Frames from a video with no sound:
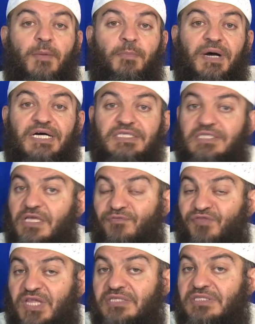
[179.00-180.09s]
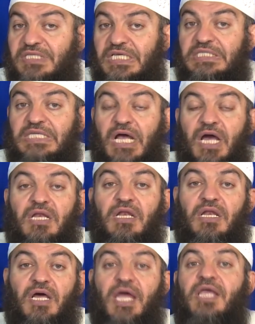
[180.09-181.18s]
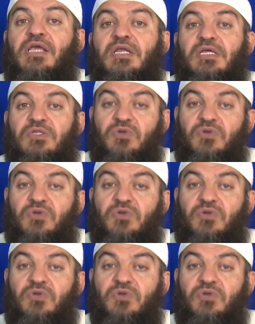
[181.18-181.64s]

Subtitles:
But if this is unlikely